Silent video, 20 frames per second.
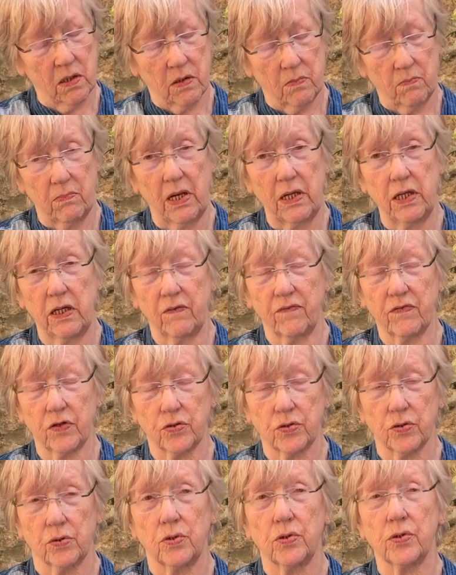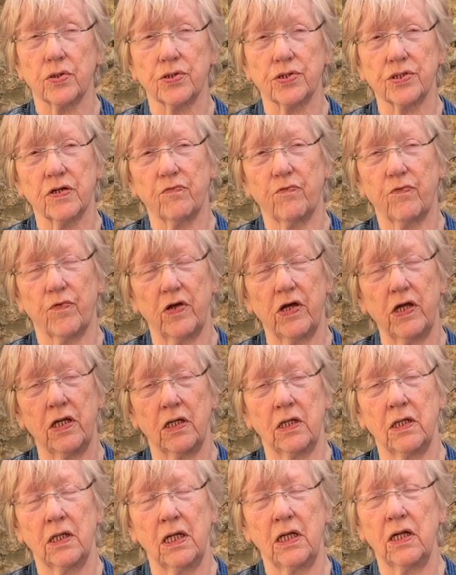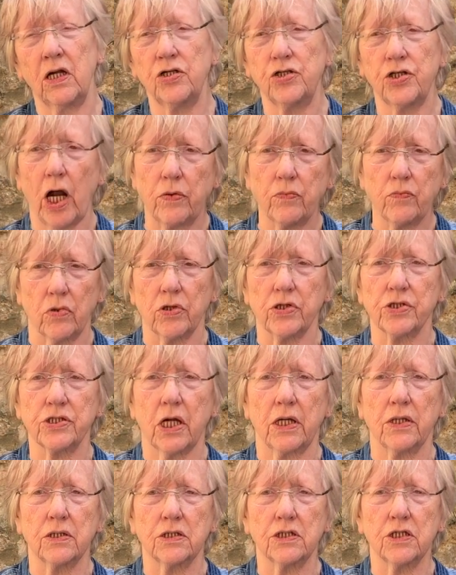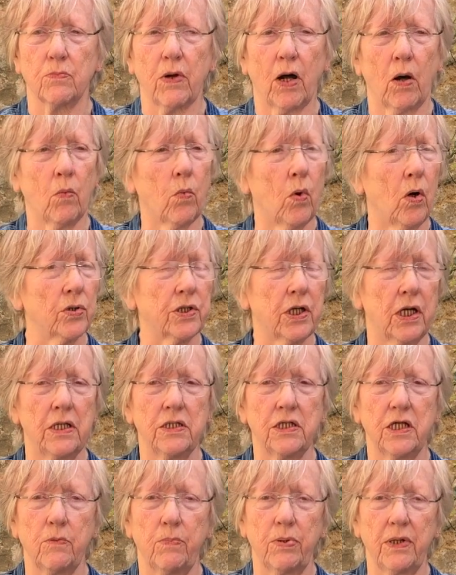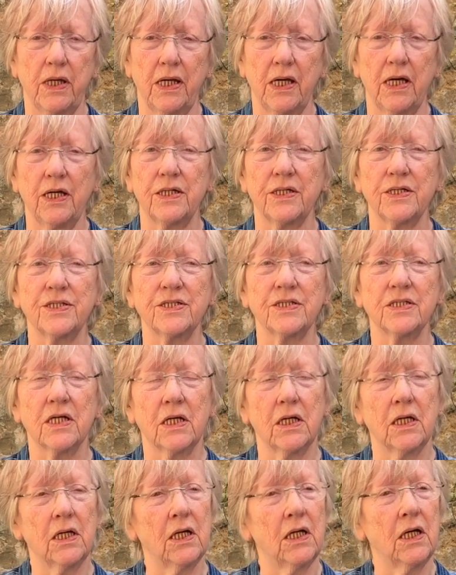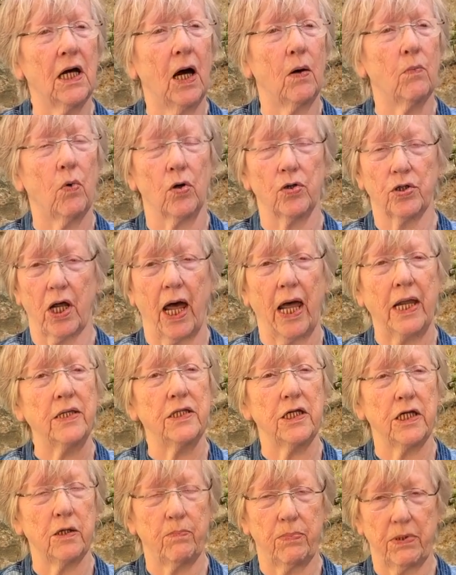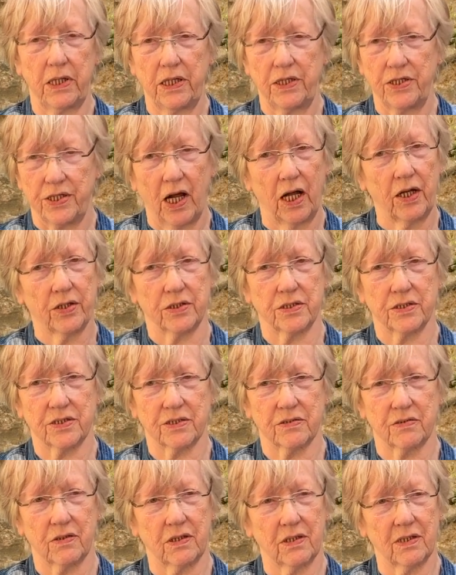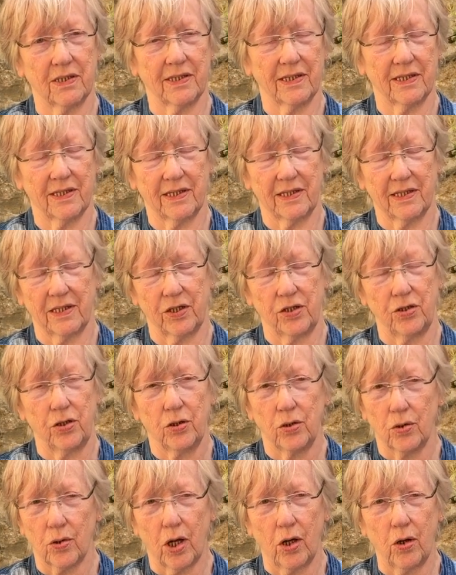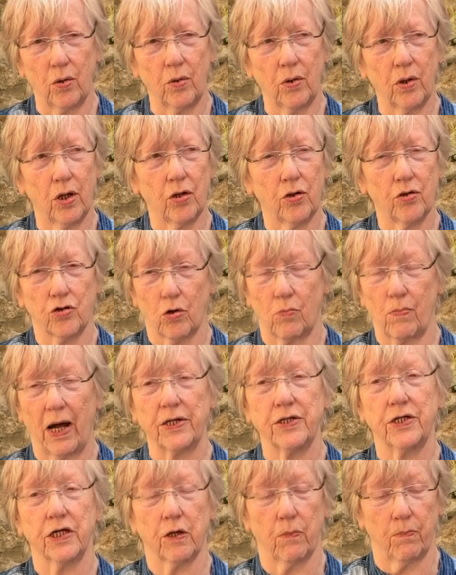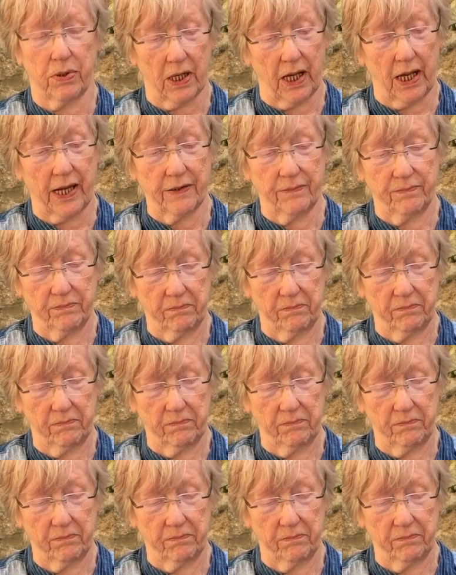Many of the talks have been in a general sense about what NDP is and what NDP does. Neuro-Dramatic-Play.